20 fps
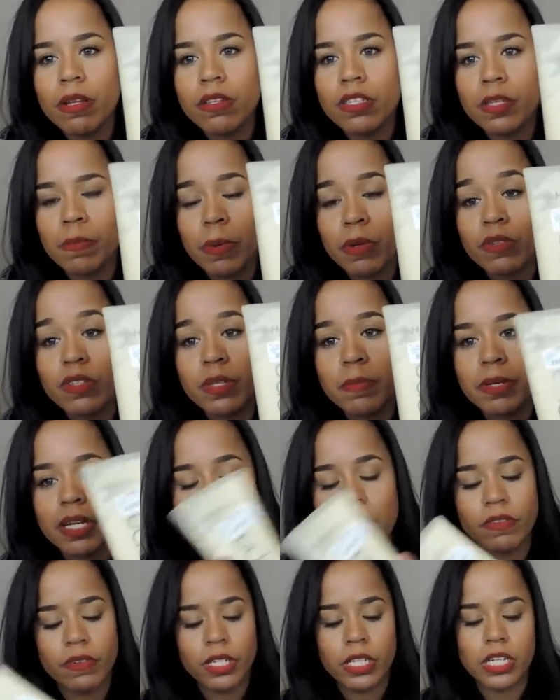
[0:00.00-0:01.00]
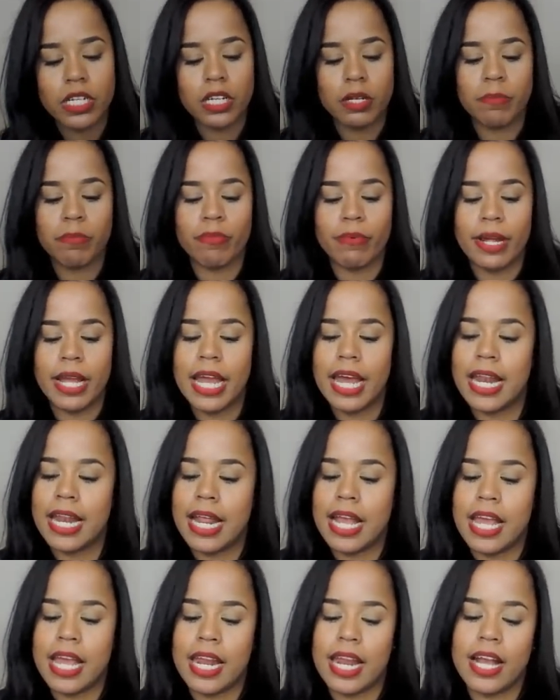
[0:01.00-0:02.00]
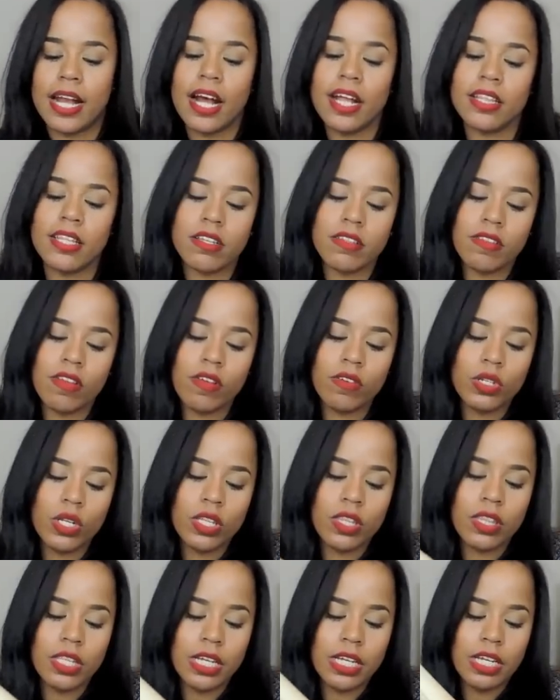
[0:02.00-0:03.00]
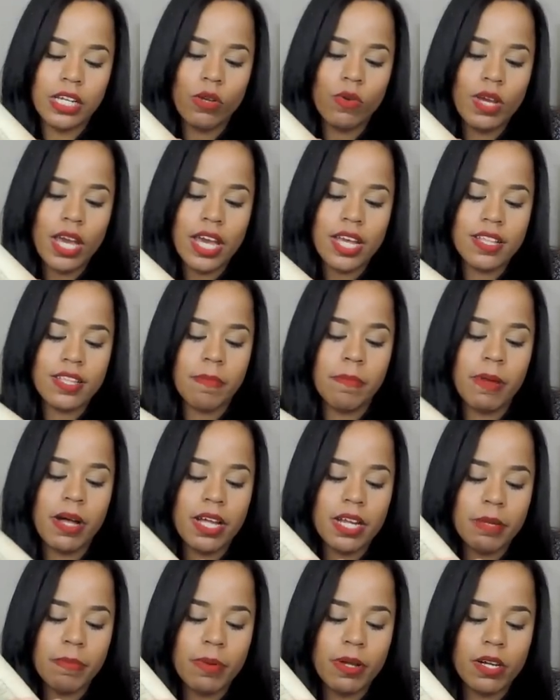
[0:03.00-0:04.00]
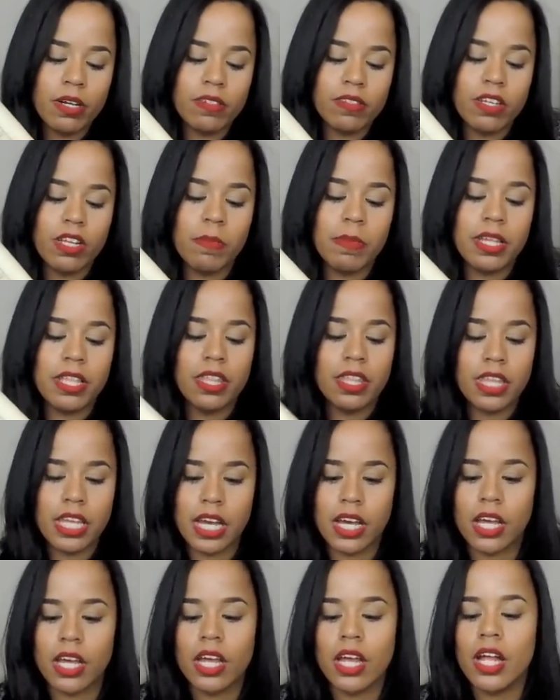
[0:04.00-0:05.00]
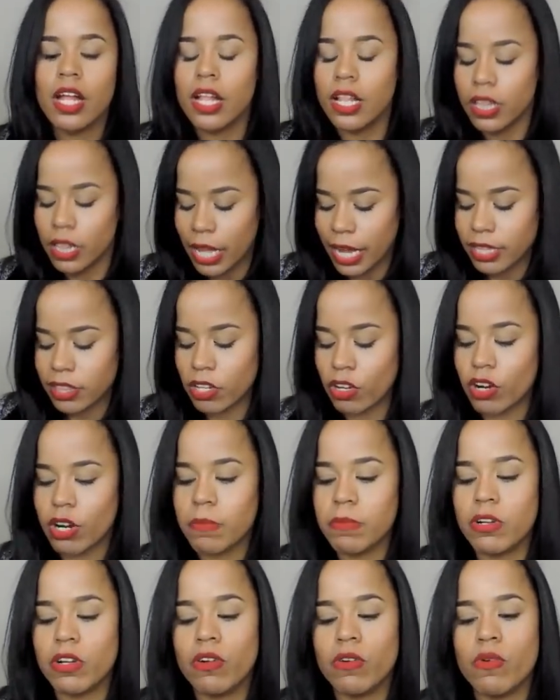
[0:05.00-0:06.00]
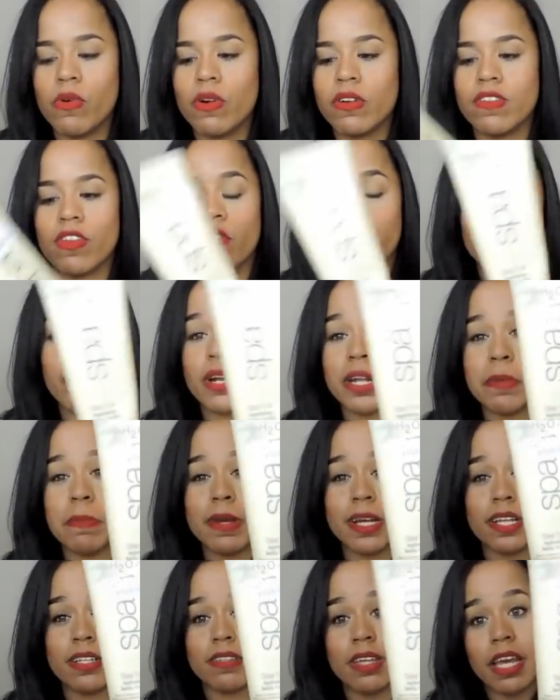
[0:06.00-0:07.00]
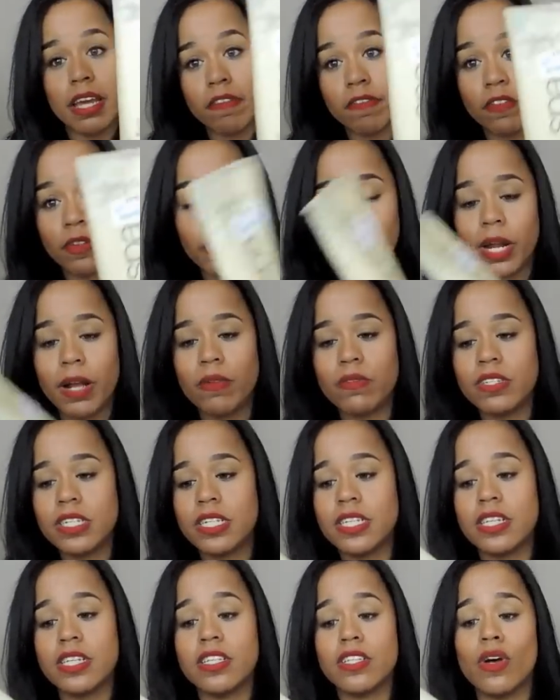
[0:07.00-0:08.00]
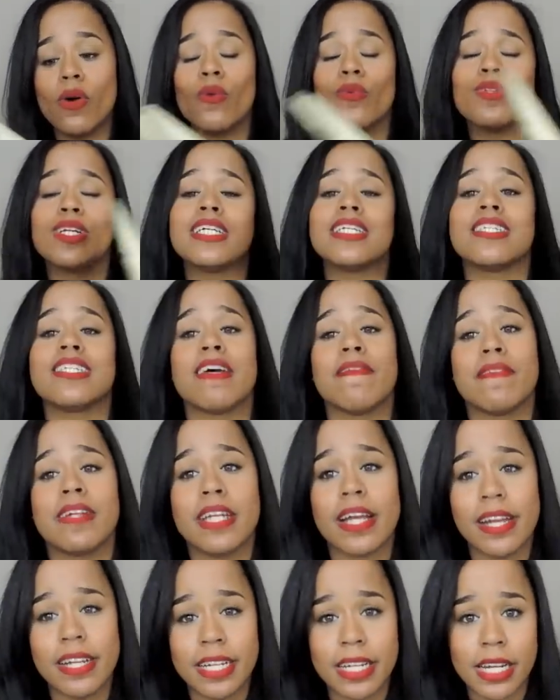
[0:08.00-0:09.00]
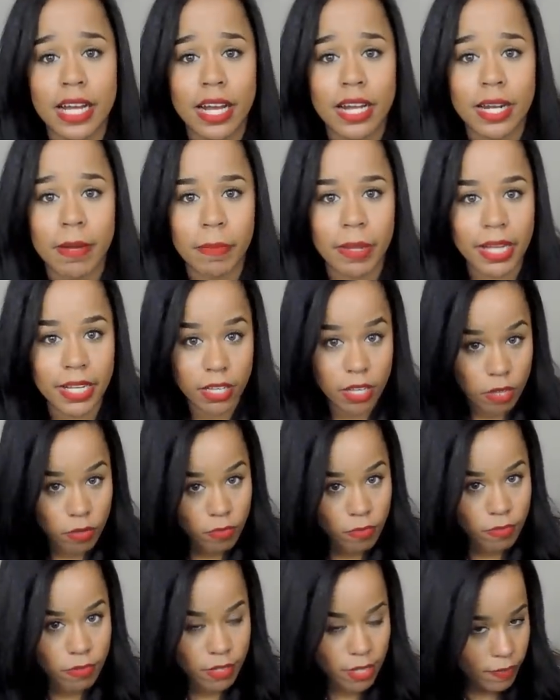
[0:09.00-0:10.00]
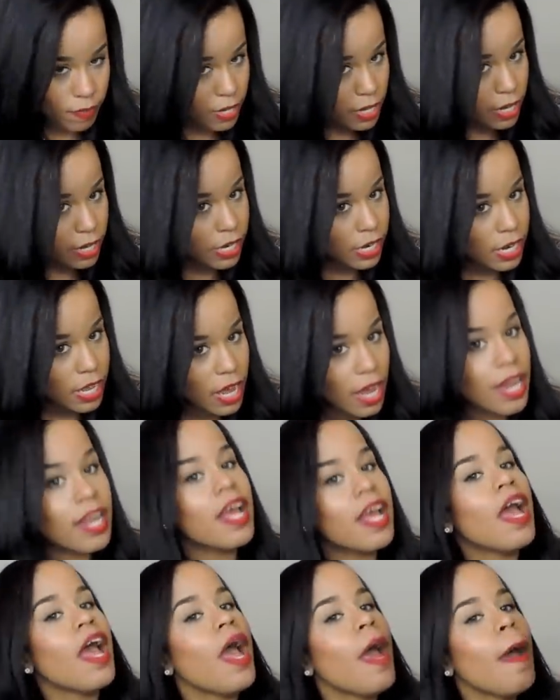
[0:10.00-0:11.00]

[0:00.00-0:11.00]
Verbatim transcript: supposed to be a really good brand, and I got this lotion thinking, okay, it's a body butter, it's going to be thick, like the creme de corps. It's pretty big. It's eight fluid ounces. It's only $7.99. I'm like, oh, $7.99?